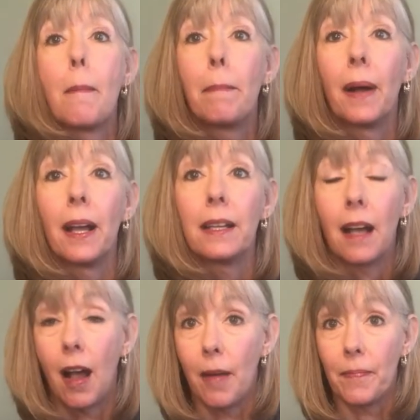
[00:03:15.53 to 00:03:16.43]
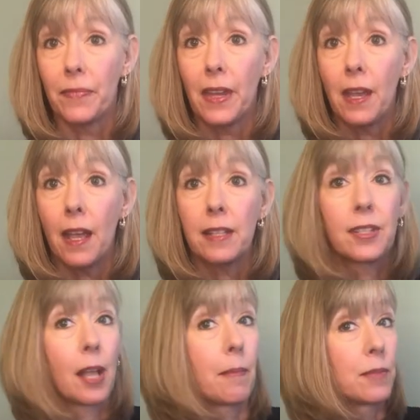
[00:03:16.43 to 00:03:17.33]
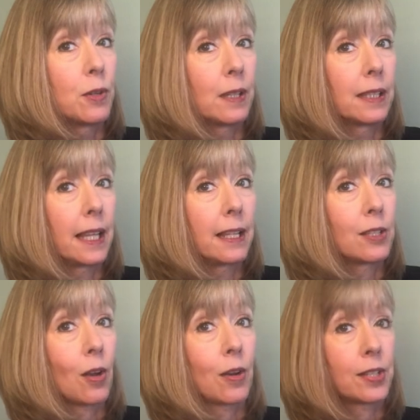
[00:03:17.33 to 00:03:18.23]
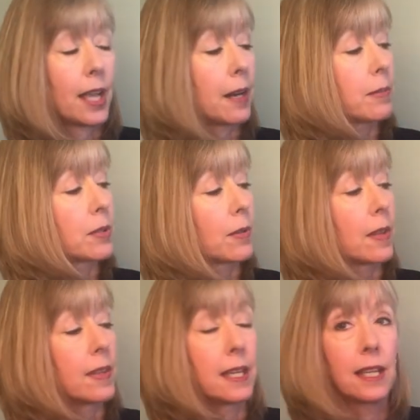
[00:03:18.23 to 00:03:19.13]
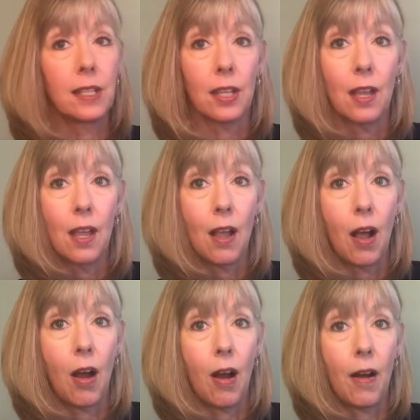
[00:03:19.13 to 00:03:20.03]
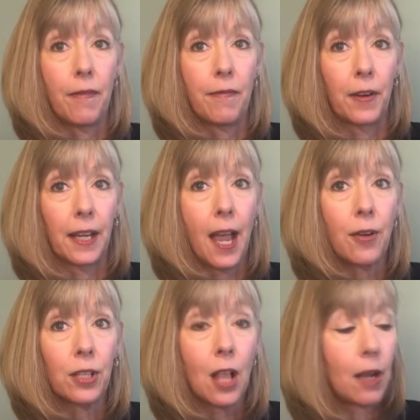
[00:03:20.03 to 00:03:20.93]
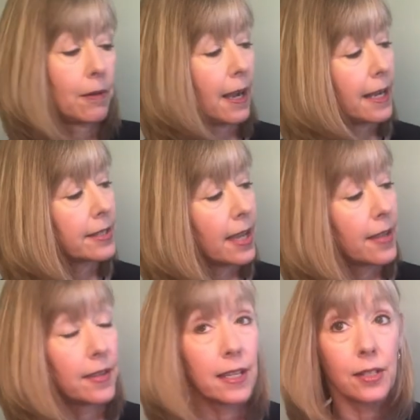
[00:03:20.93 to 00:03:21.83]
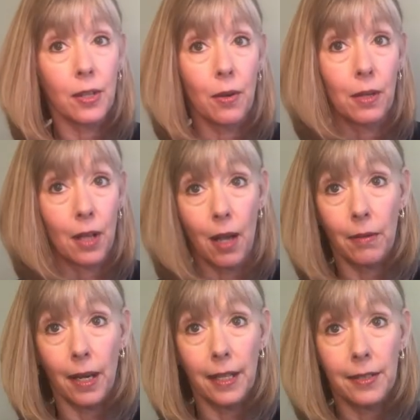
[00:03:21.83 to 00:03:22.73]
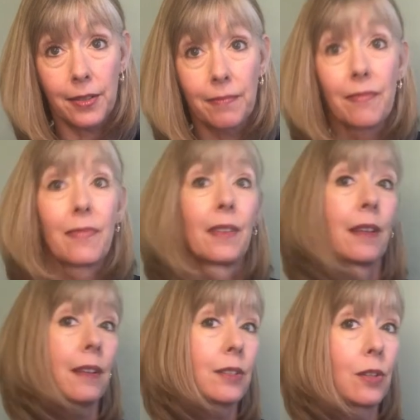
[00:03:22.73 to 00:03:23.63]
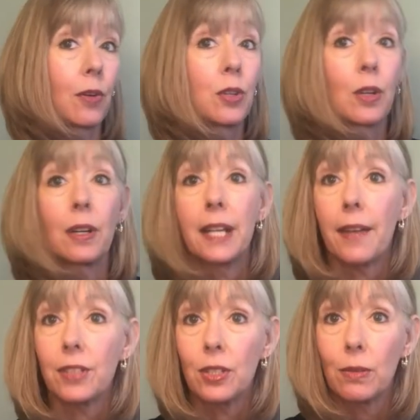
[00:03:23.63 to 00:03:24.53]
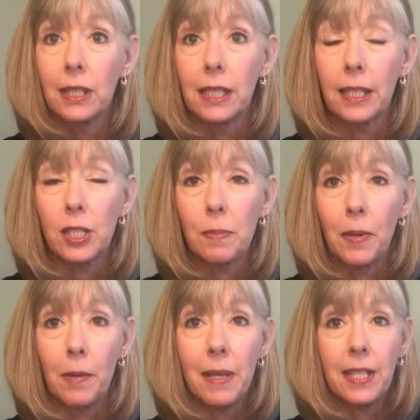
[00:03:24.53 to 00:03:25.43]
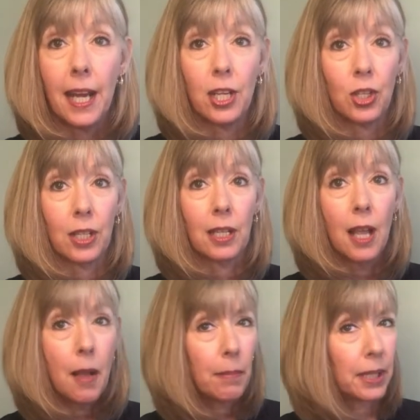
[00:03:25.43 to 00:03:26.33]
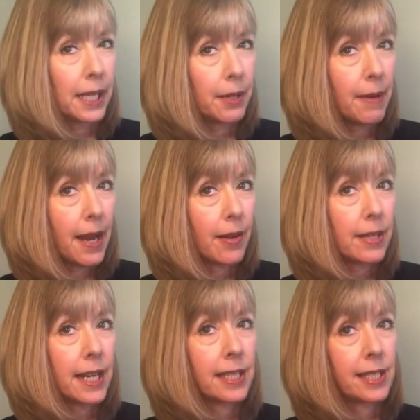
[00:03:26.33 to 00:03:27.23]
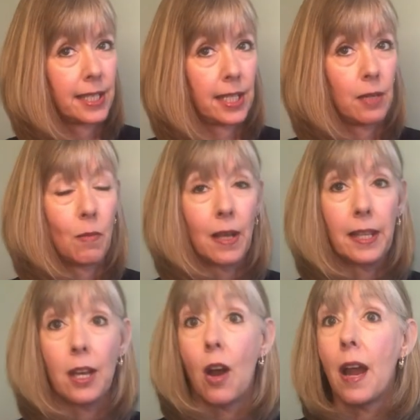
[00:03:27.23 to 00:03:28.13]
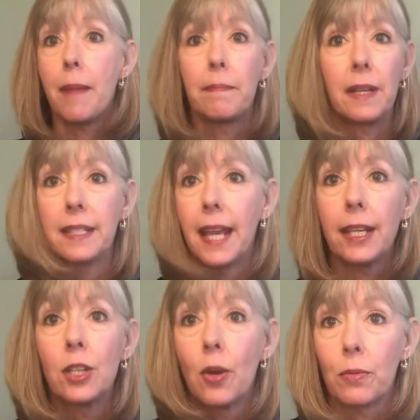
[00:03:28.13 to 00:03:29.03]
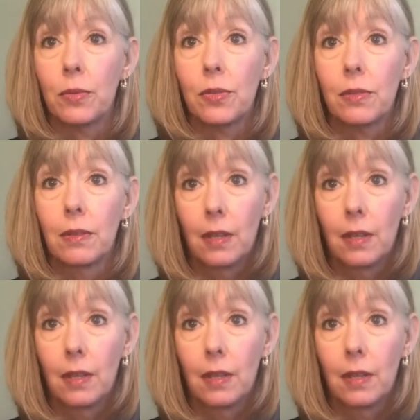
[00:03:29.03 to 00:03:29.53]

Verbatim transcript: But um, some ukuleles are set up so that these are for counterclockwise and these go clockwise. So you're going to have to do a little experimentation. Play around and see what they are, and take notes.